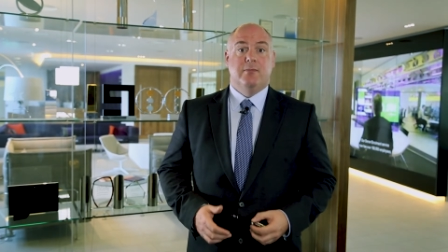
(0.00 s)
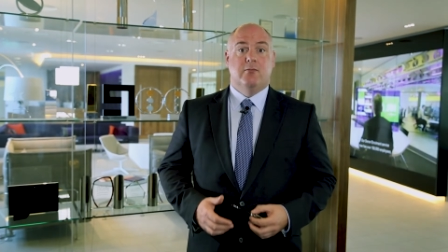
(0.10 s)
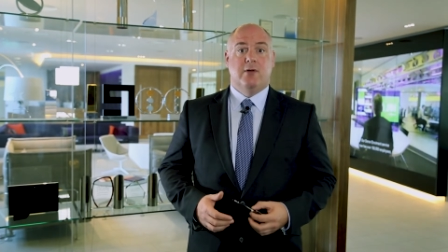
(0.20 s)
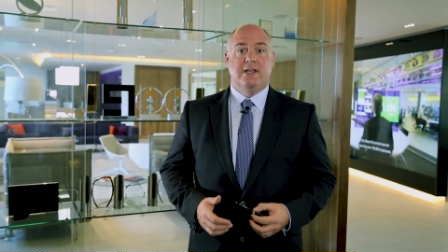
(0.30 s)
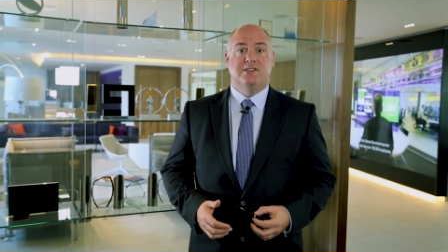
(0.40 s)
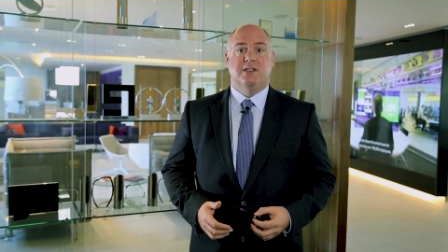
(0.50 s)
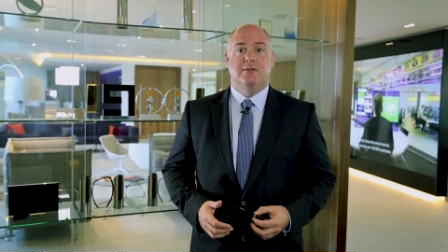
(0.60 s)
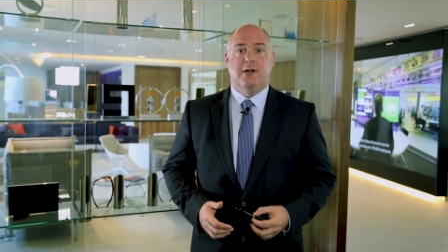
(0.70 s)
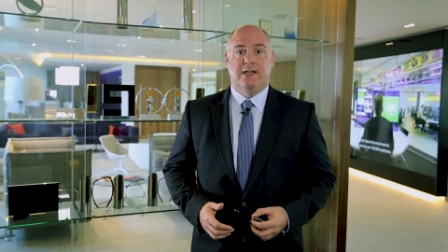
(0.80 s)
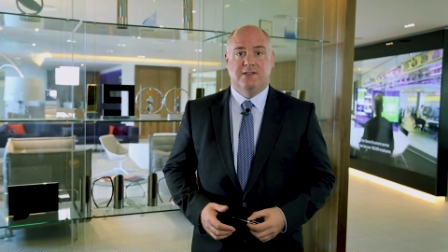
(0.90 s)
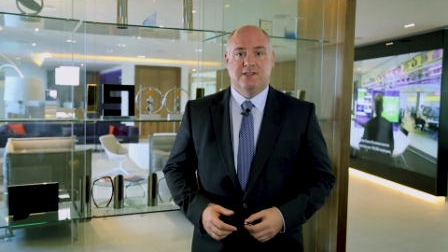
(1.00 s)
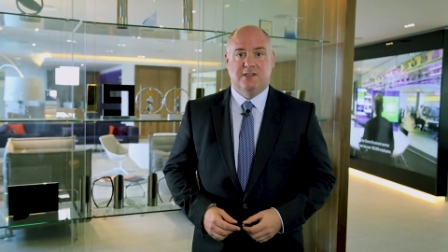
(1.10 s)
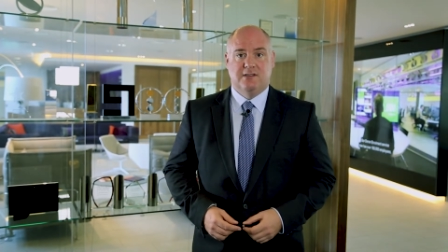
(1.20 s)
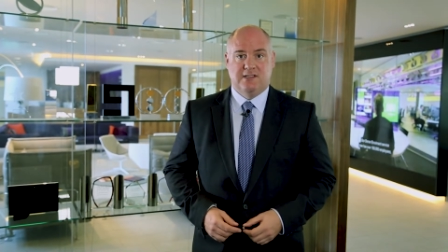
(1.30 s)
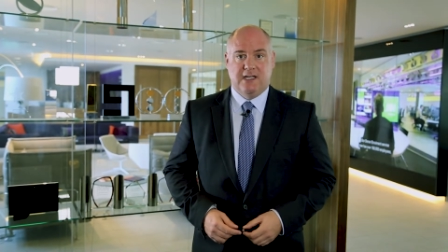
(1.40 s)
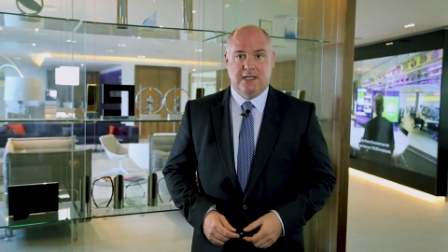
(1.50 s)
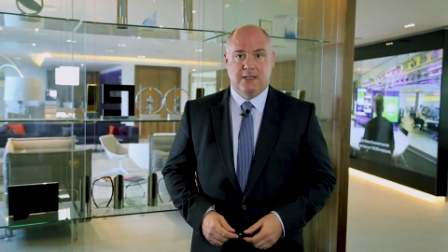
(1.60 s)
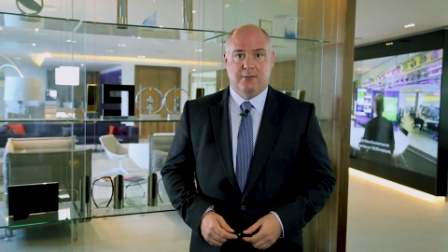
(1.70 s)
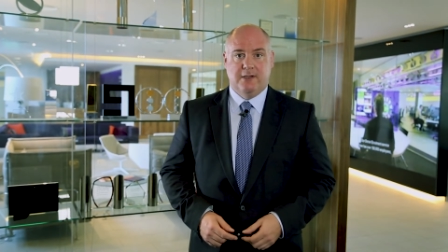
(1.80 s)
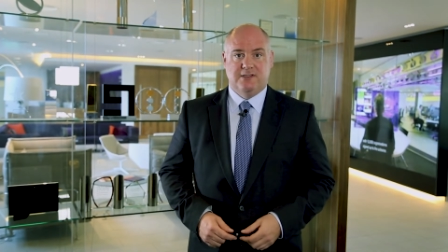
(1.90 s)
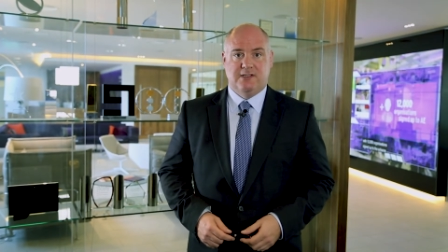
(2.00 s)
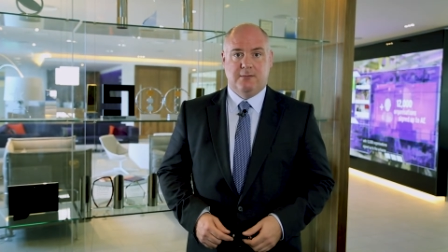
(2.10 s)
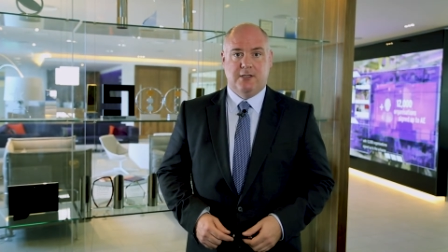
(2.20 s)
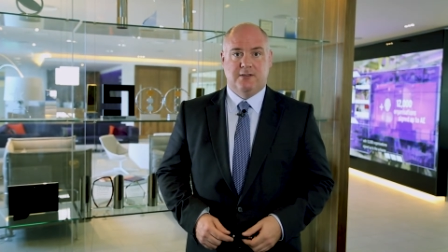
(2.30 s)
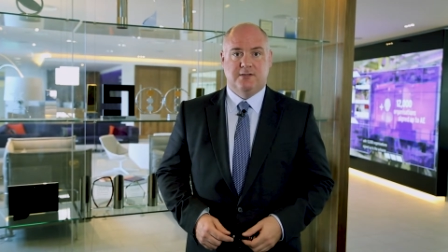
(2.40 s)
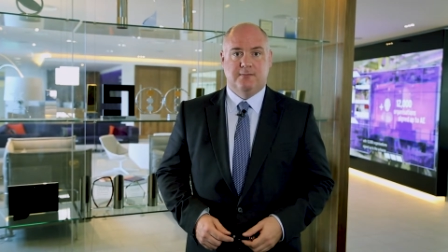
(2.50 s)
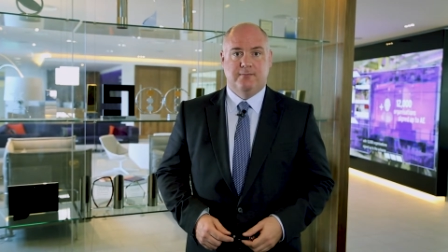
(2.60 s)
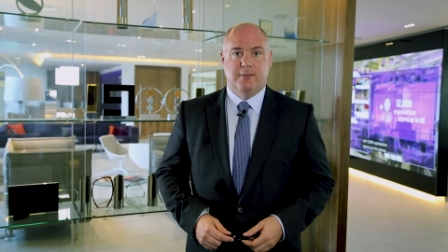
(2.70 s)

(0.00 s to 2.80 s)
raising rates and taking away stimulus.